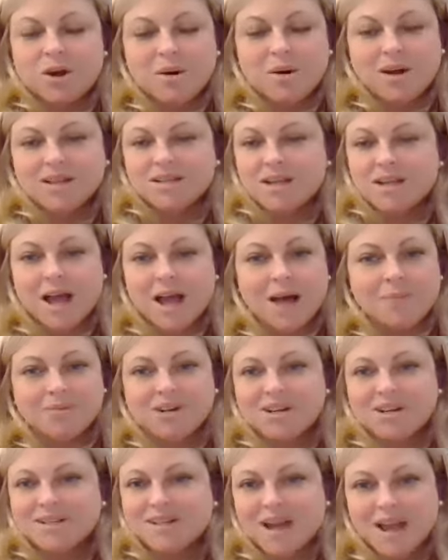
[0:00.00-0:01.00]
idea how
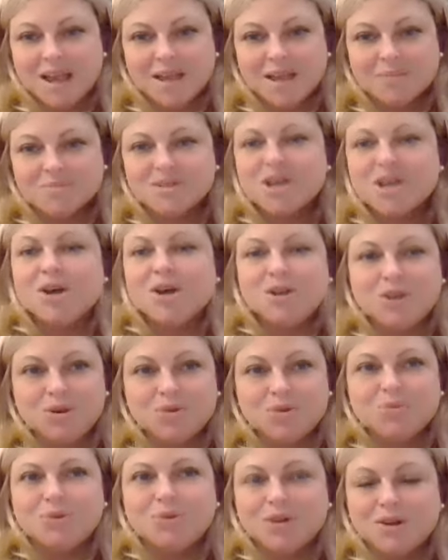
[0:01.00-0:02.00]
many times
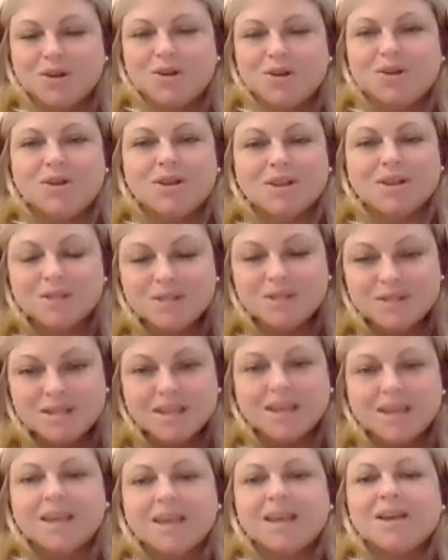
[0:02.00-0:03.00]
you will
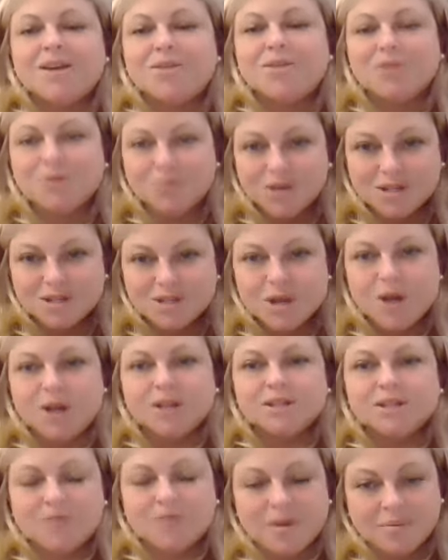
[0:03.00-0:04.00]
see the
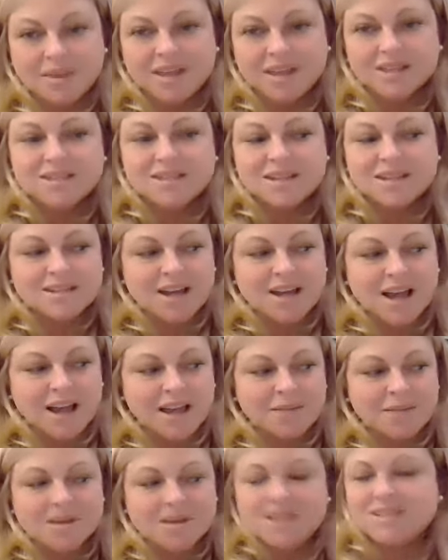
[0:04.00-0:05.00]
results from this
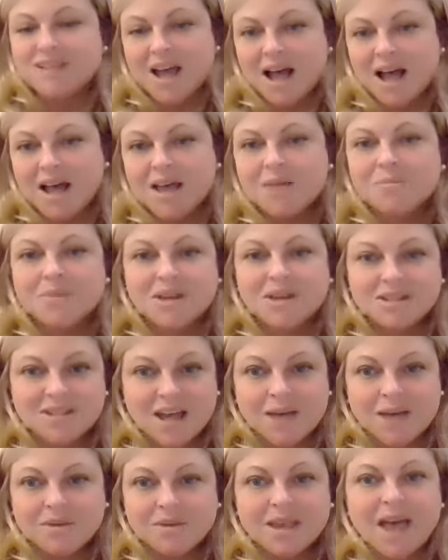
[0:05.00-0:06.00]
time and time
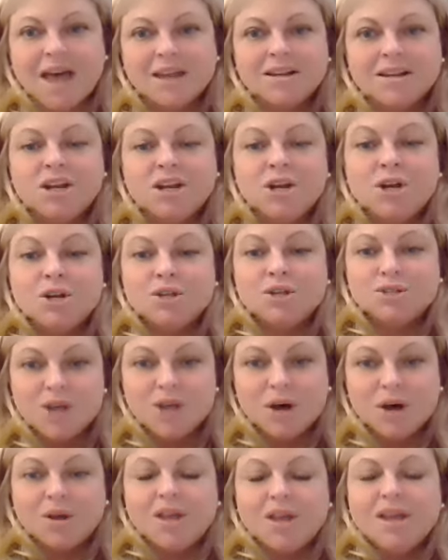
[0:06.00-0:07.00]
again.
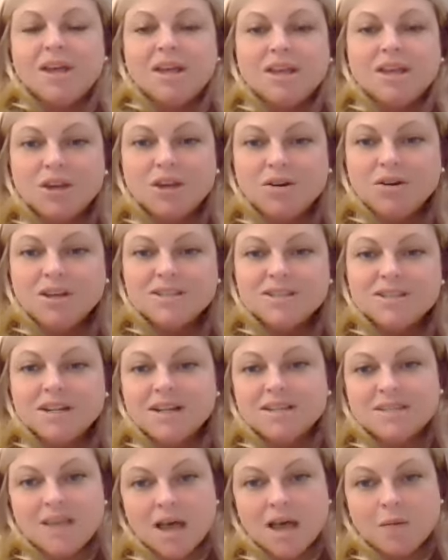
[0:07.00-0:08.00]
So here is an
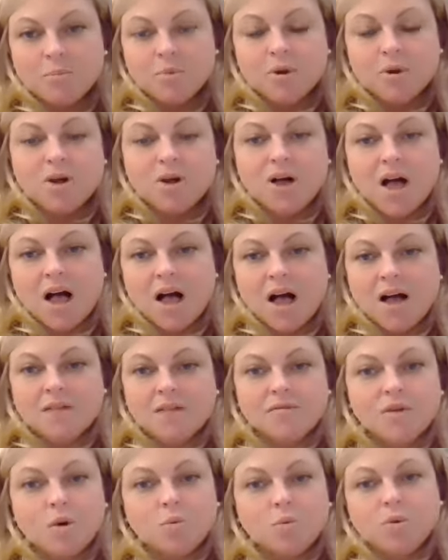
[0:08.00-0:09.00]
example
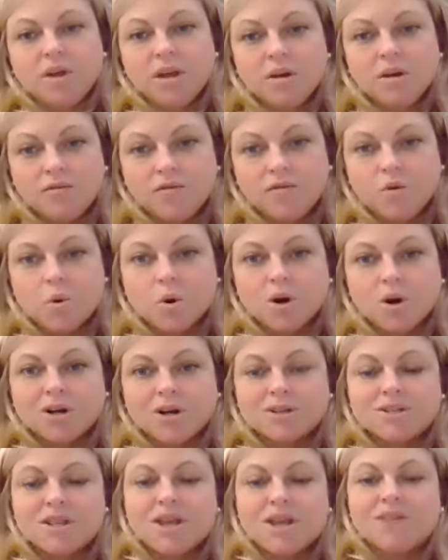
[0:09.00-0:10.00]
of week
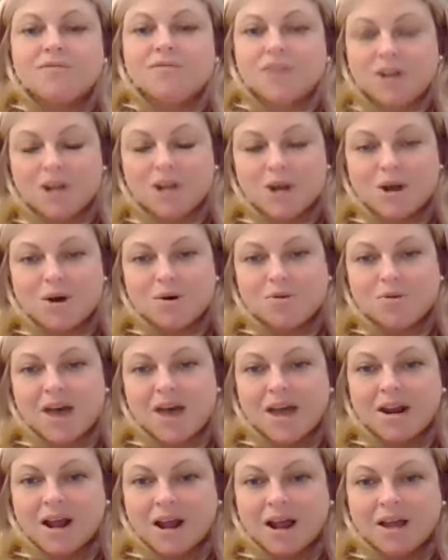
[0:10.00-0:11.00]
4's video
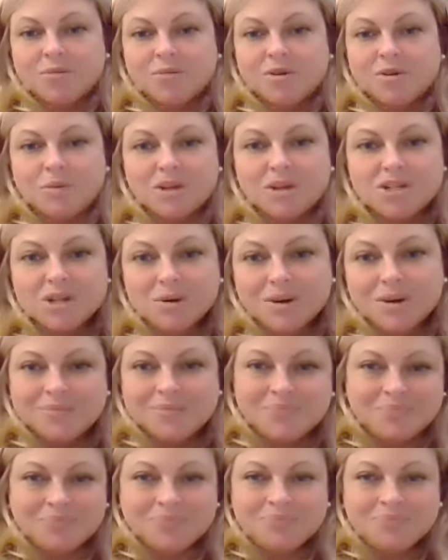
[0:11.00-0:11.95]
that I will be doing.